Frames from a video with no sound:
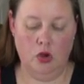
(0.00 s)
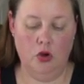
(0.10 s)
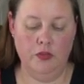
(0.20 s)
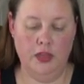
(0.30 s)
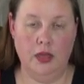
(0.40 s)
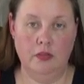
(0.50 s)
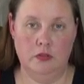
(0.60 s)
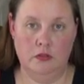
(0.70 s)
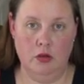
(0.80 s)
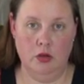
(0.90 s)
on the other
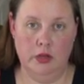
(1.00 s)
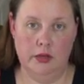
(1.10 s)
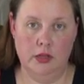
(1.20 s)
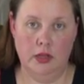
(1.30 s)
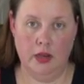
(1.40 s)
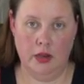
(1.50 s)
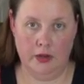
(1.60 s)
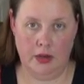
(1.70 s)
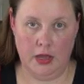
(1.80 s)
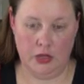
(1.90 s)
side.
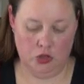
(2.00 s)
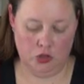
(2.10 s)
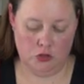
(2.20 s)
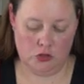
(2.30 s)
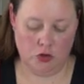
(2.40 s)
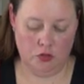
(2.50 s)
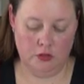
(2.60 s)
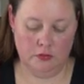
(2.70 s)
Now you can sew this